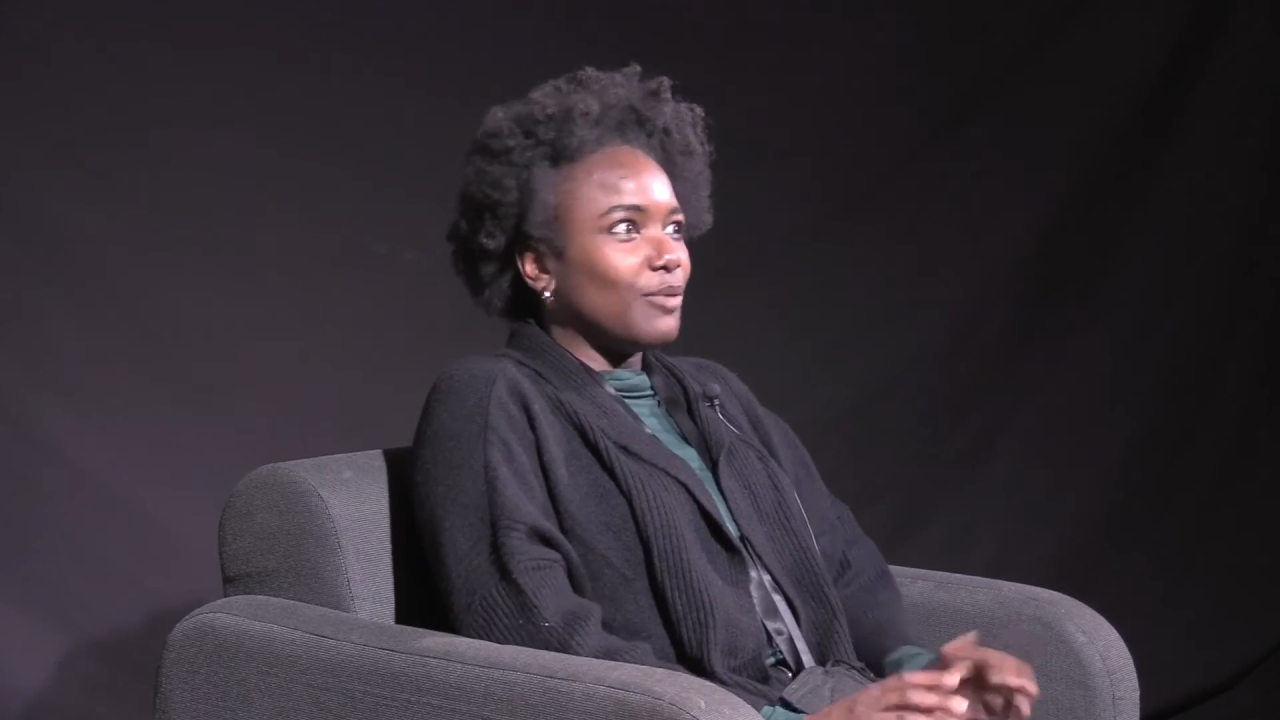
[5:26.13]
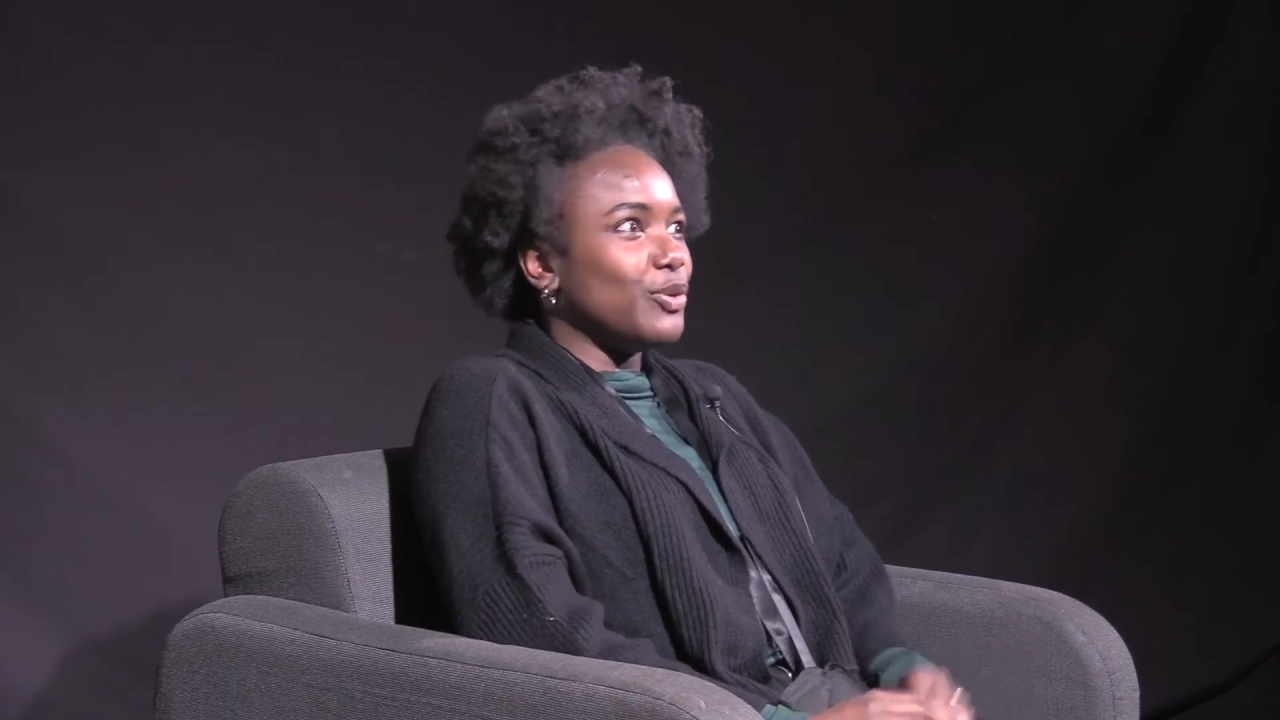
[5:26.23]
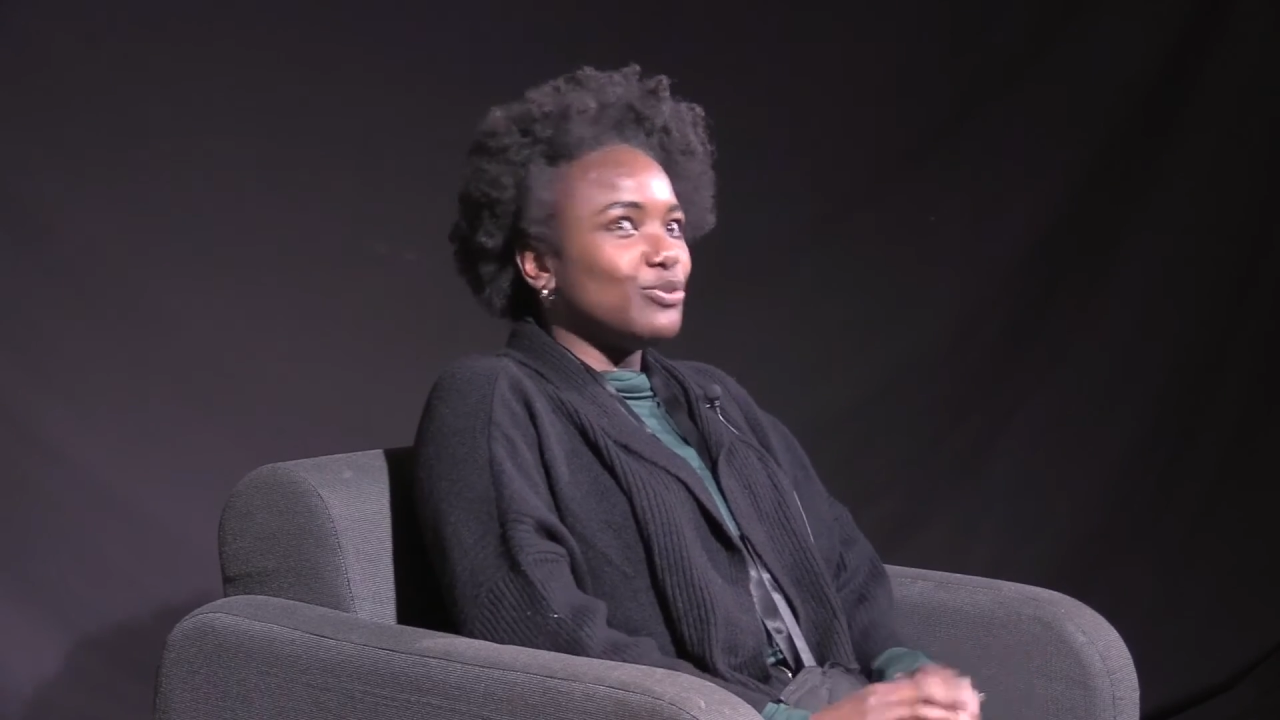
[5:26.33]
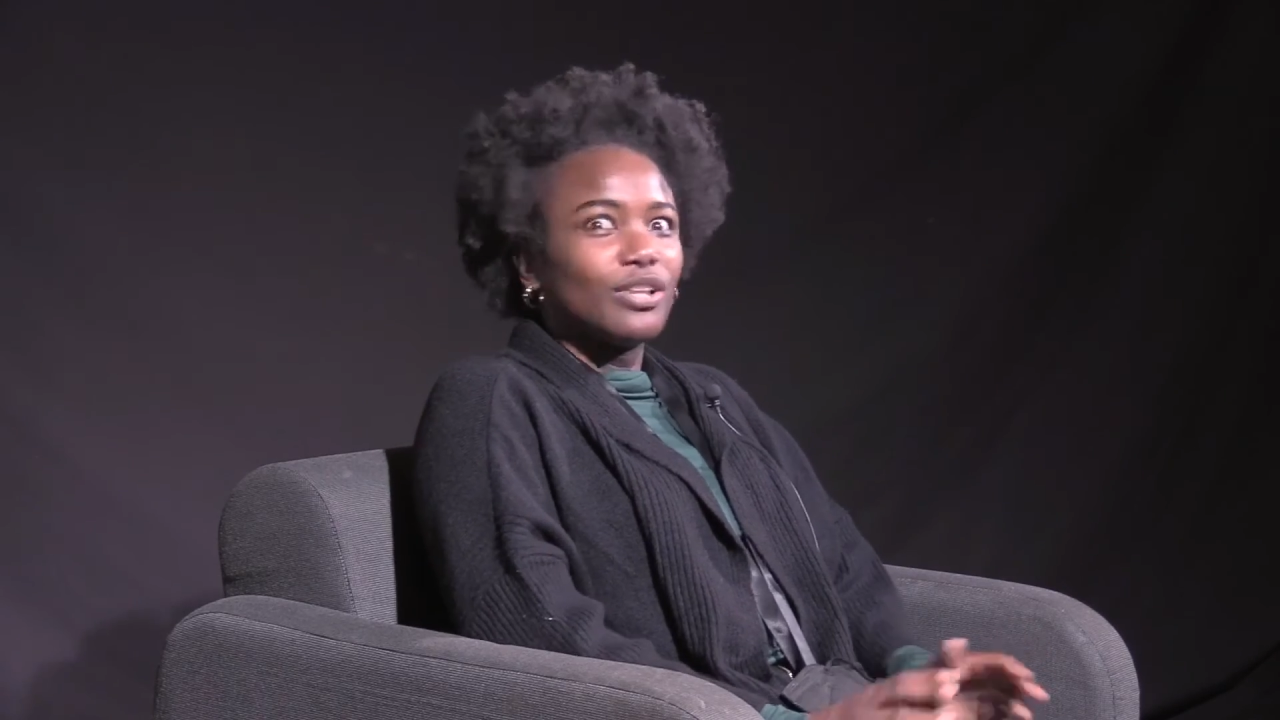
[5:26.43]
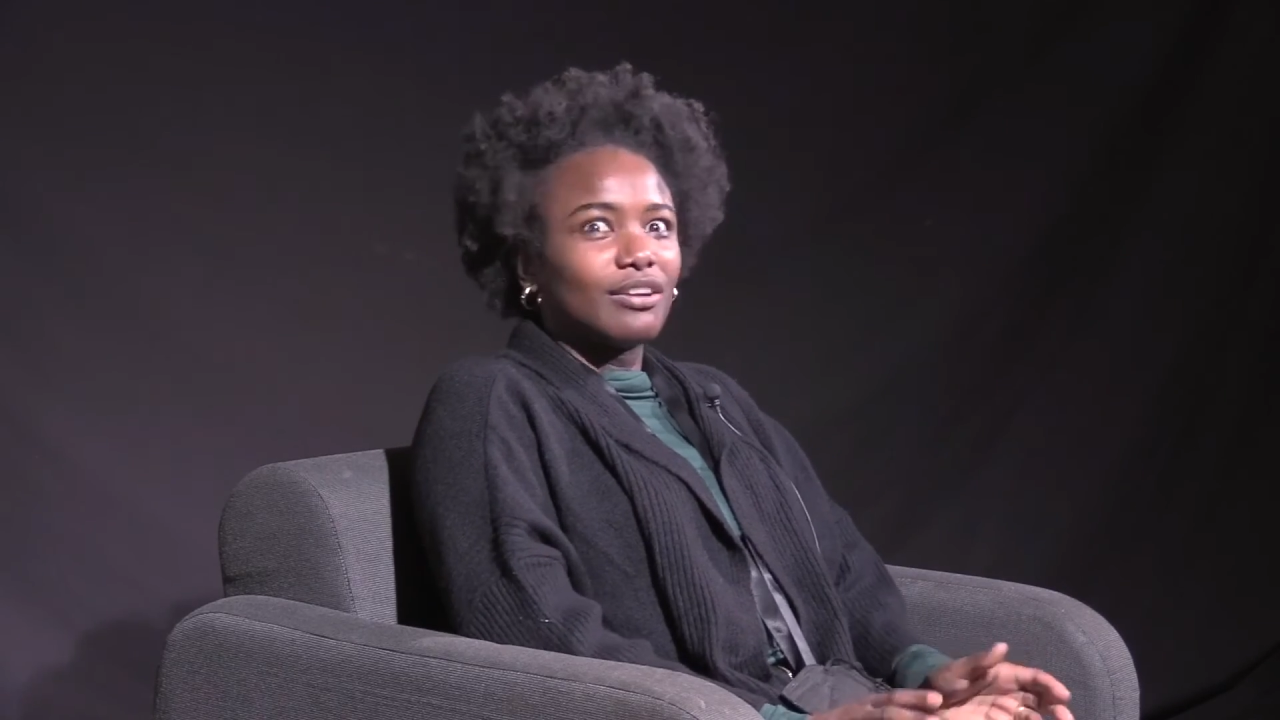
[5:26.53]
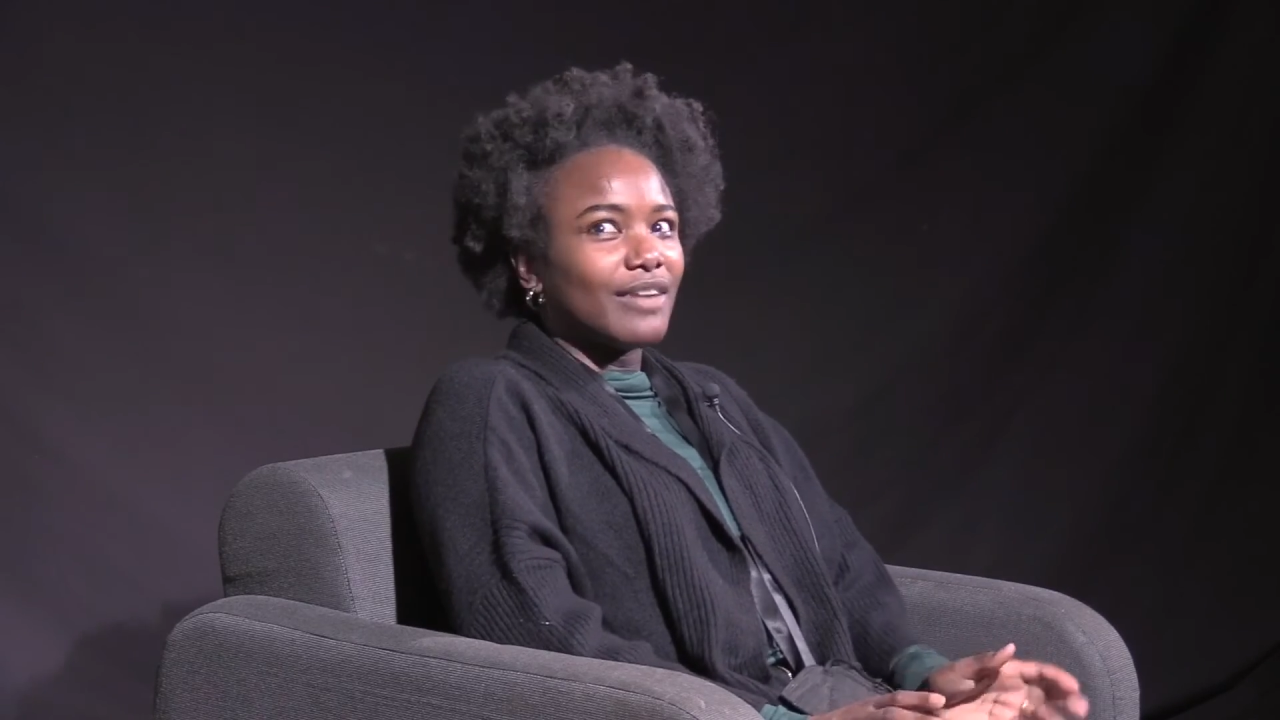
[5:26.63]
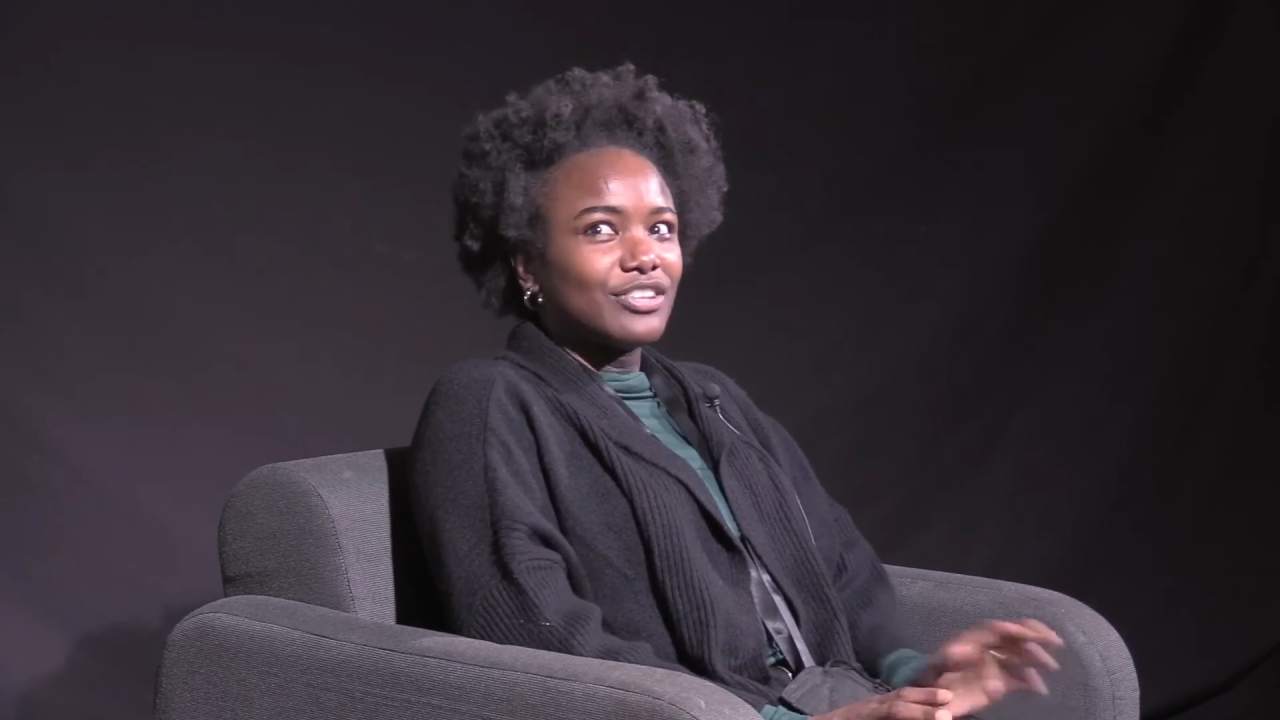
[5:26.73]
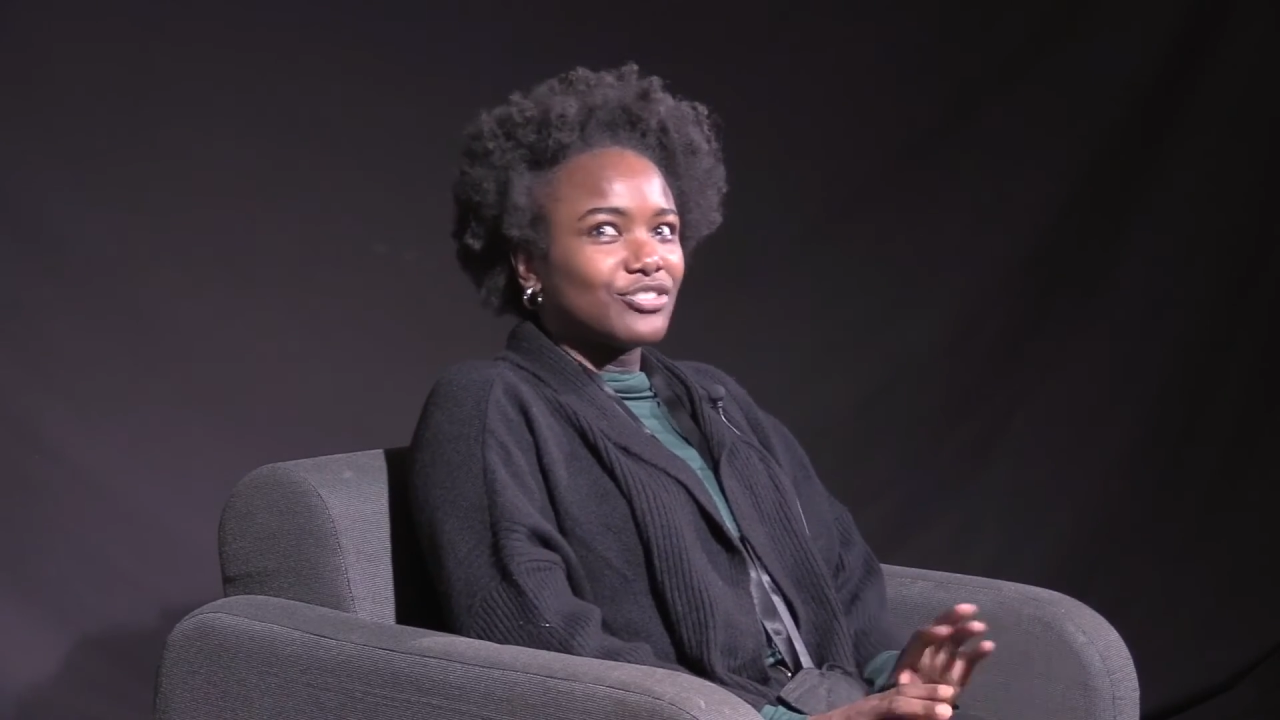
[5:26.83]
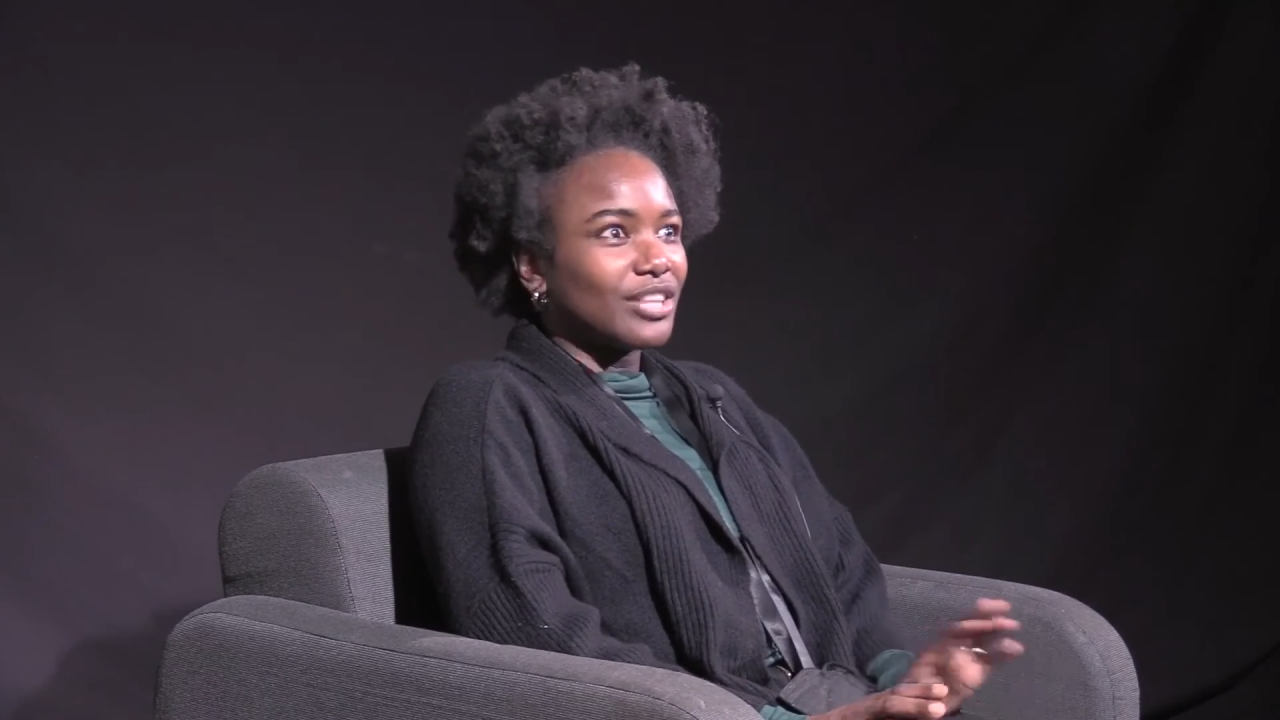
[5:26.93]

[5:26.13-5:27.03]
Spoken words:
when you look around